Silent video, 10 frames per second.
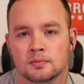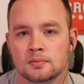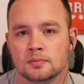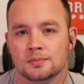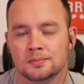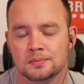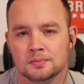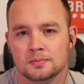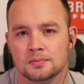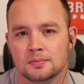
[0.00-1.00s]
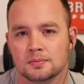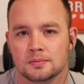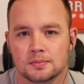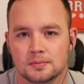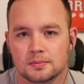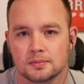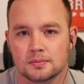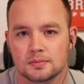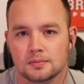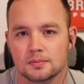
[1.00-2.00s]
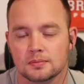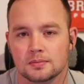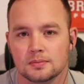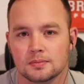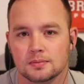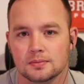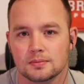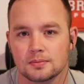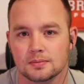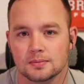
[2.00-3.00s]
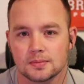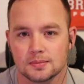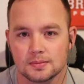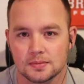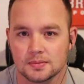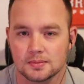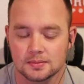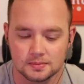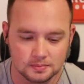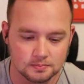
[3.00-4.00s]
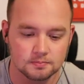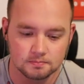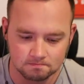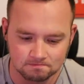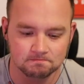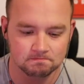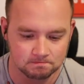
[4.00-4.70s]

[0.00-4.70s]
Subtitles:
The person shown says nothing.